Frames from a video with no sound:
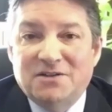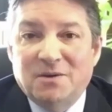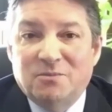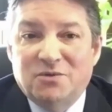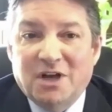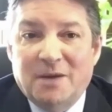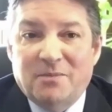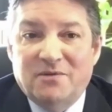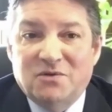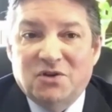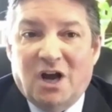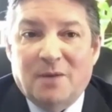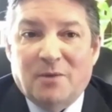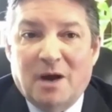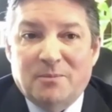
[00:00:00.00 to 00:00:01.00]
type of
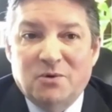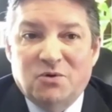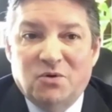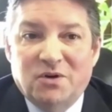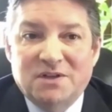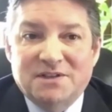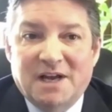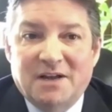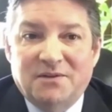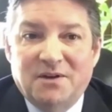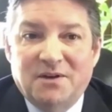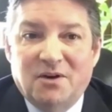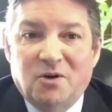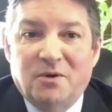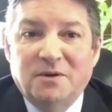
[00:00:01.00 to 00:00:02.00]
job opportunities out
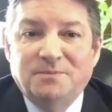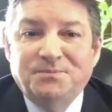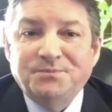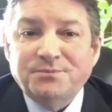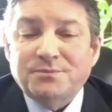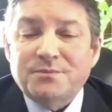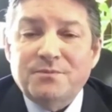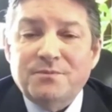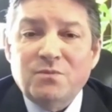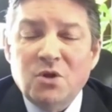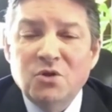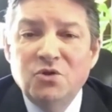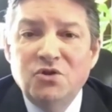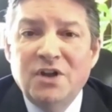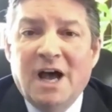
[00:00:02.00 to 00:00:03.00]
there, but
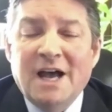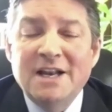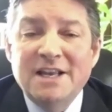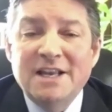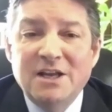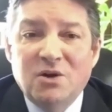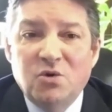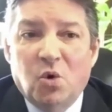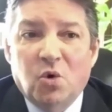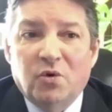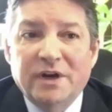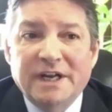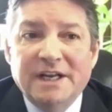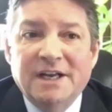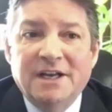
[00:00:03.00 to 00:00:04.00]
not
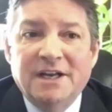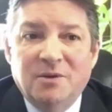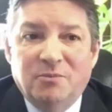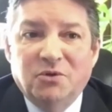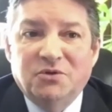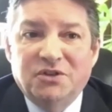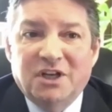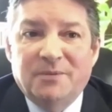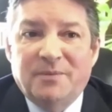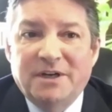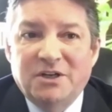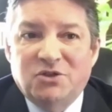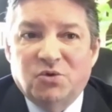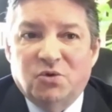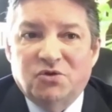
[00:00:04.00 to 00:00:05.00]
ignoring building up any
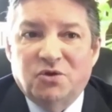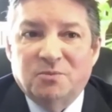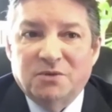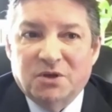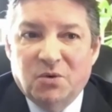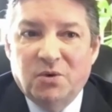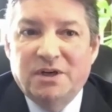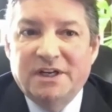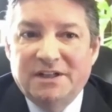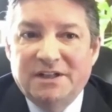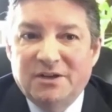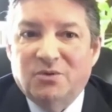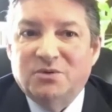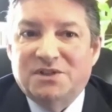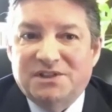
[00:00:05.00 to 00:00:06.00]
short-term liquidity. The
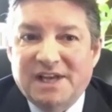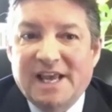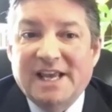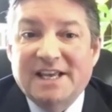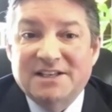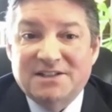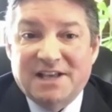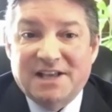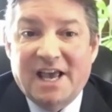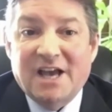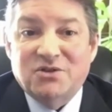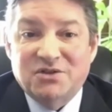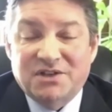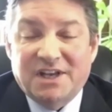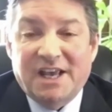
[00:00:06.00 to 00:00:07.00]
old saying is cash
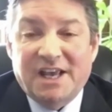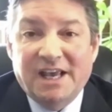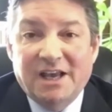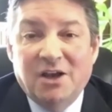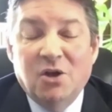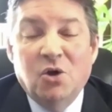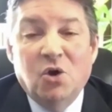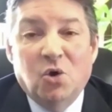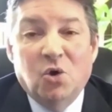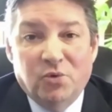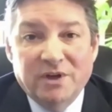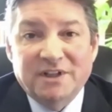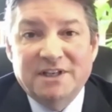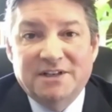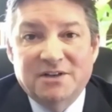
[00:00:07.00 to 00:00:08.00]
is king
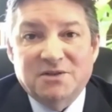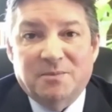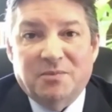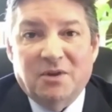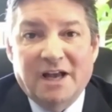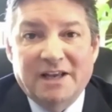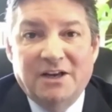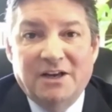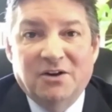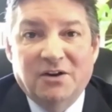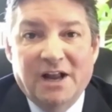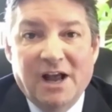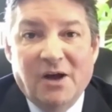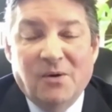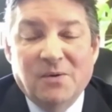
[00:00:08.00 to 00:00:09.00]
really does apply here now.